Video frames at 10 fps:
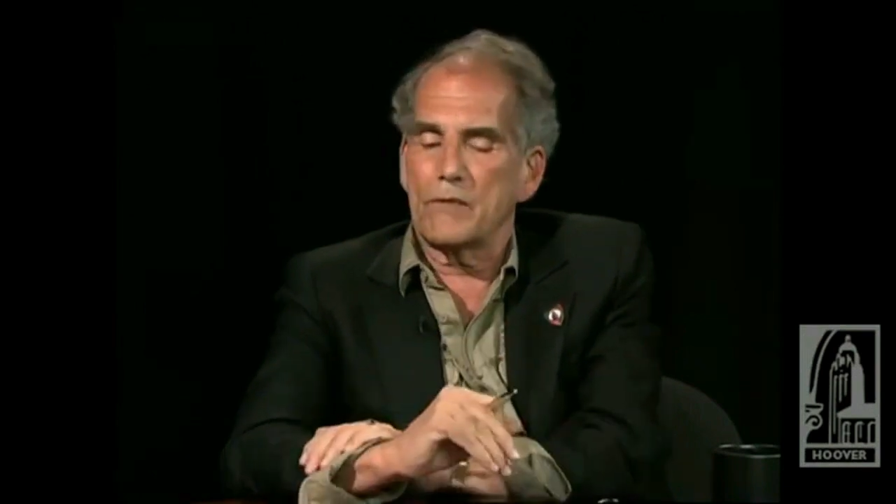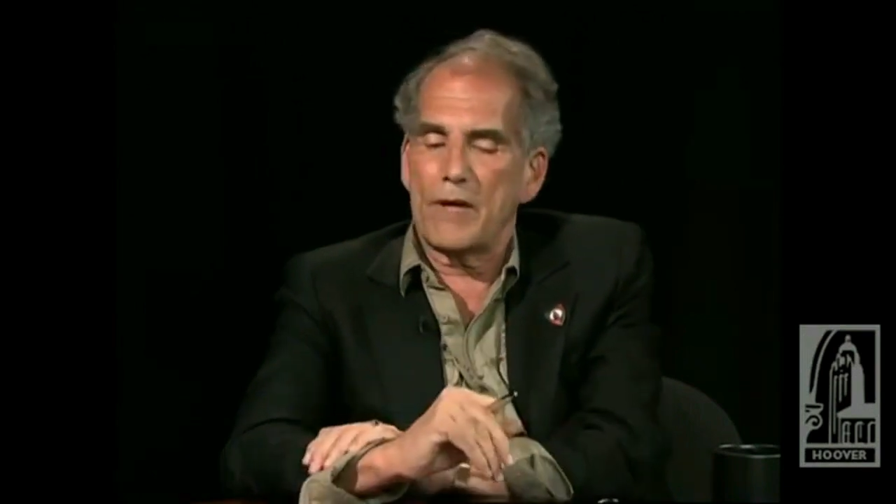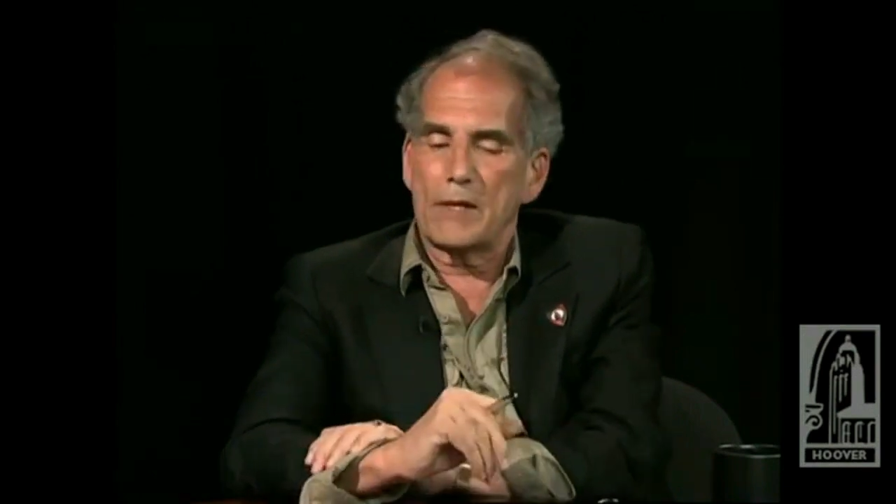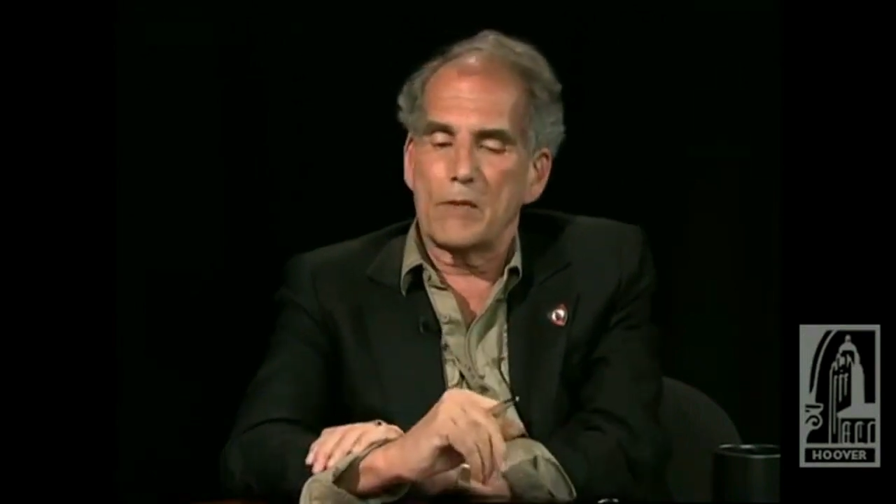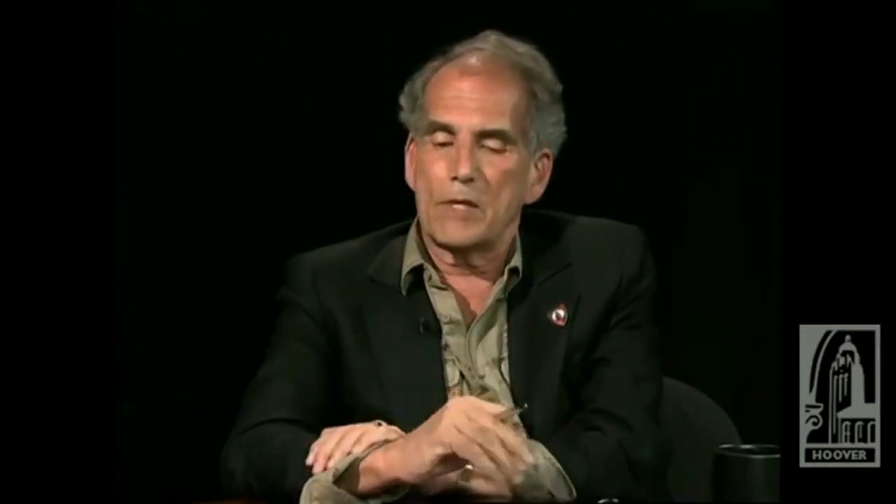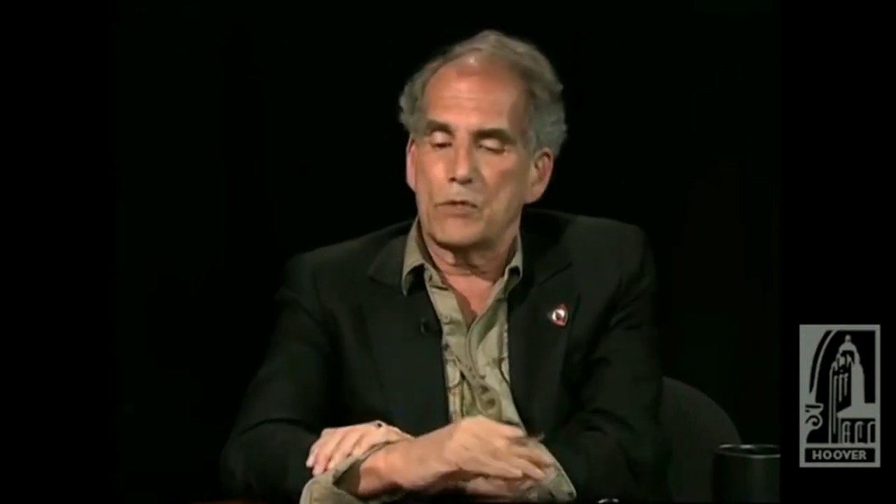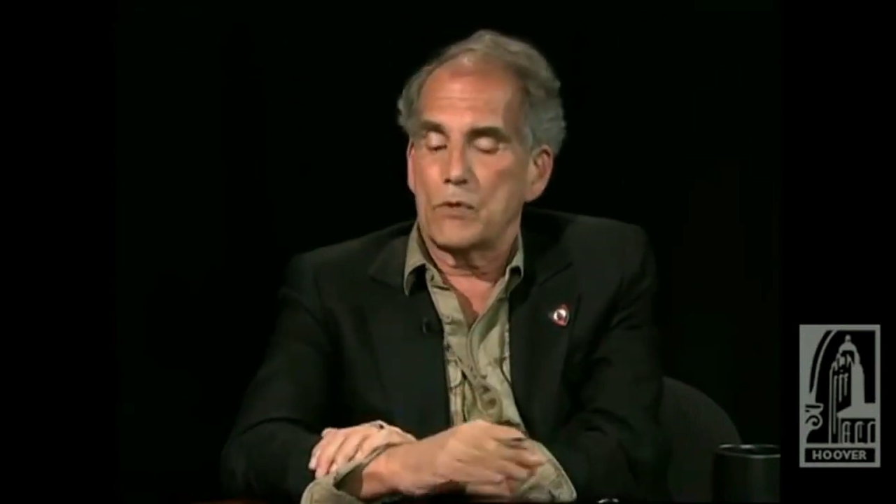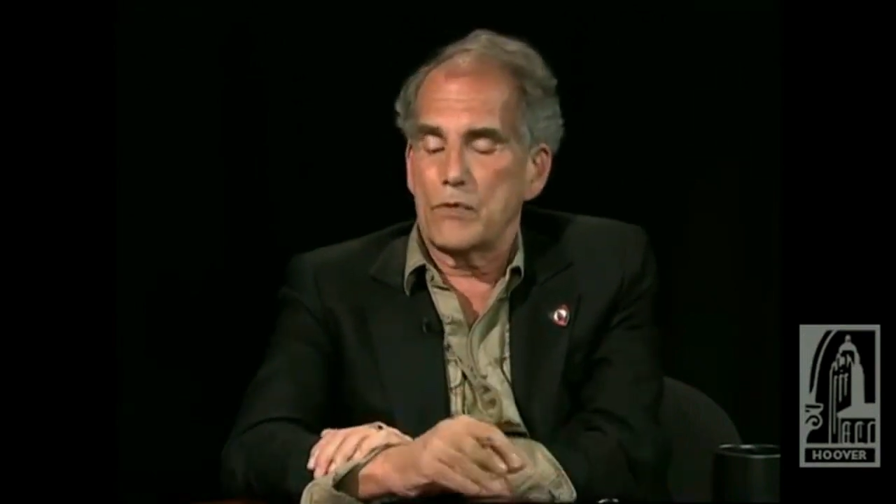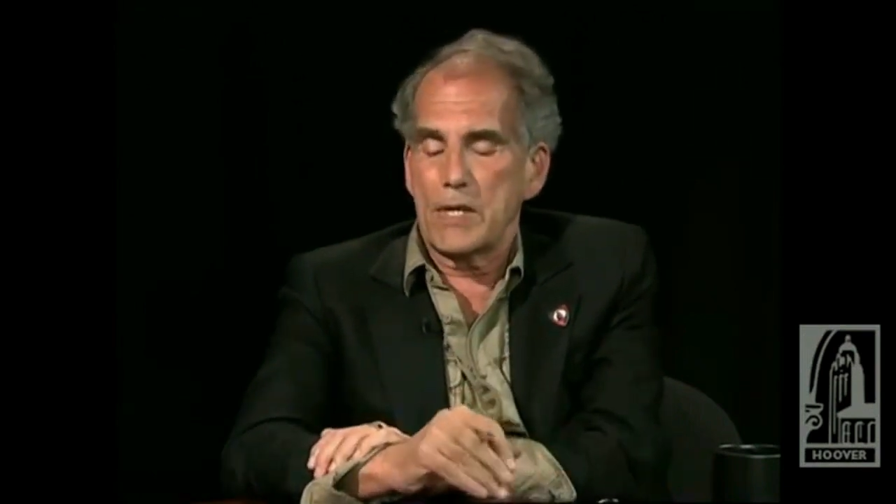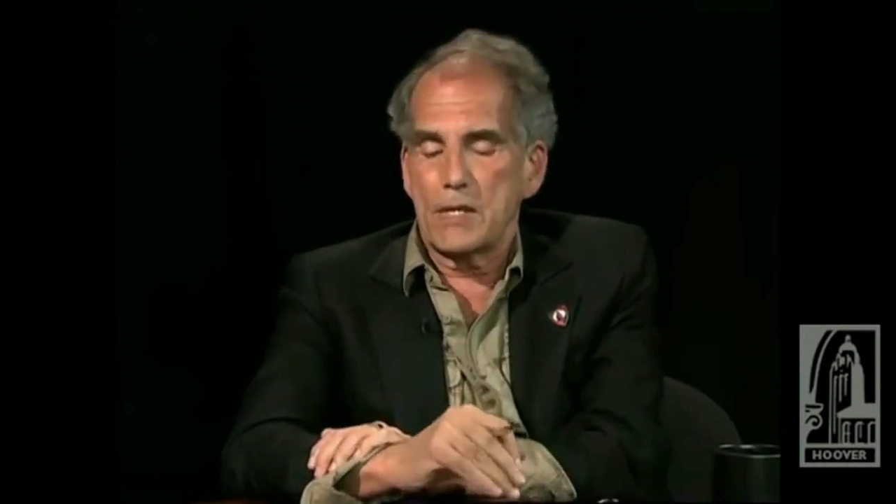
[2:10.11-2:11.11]
valuation
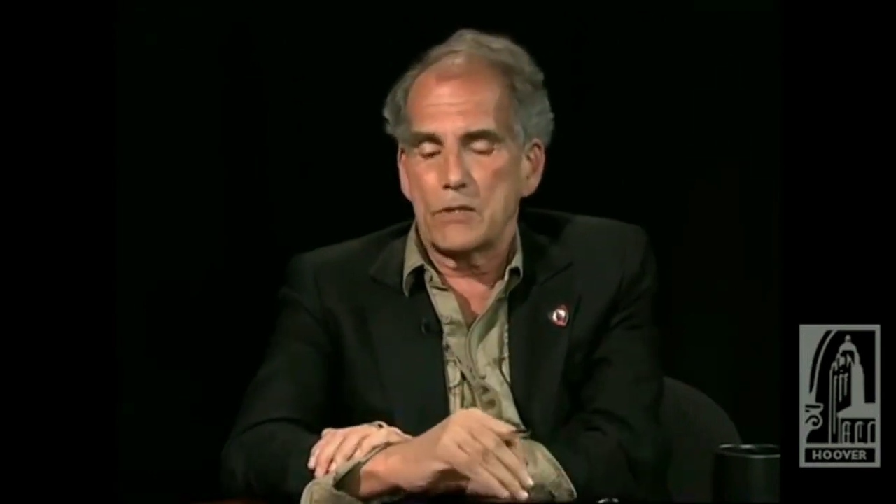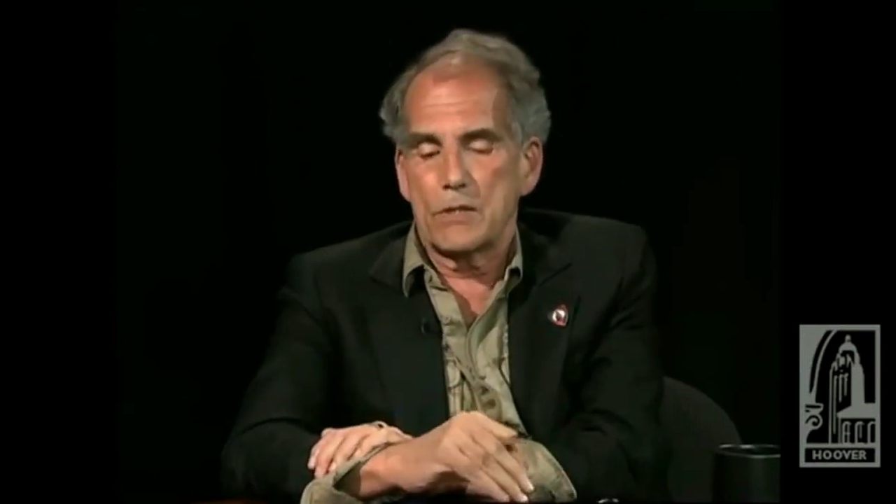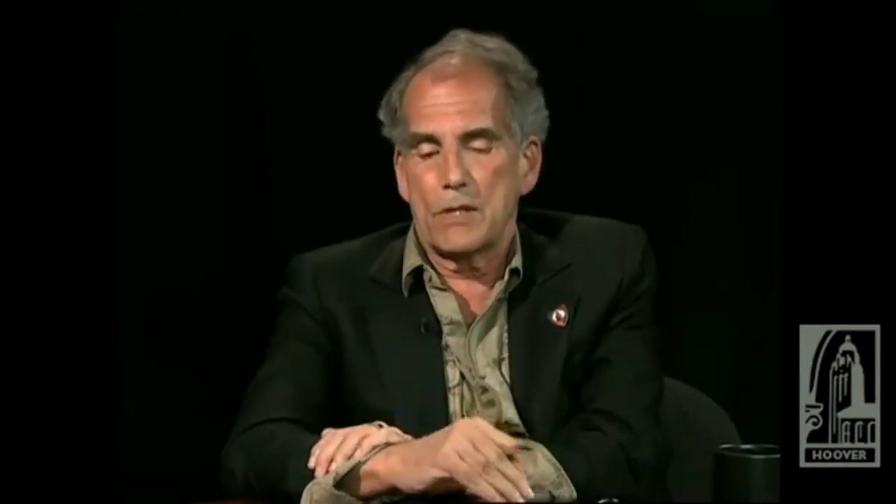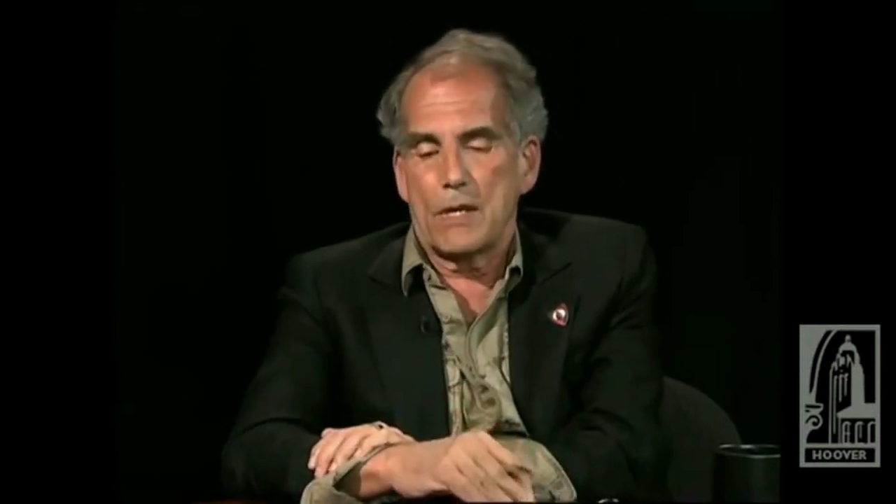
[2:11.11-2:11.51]
or range.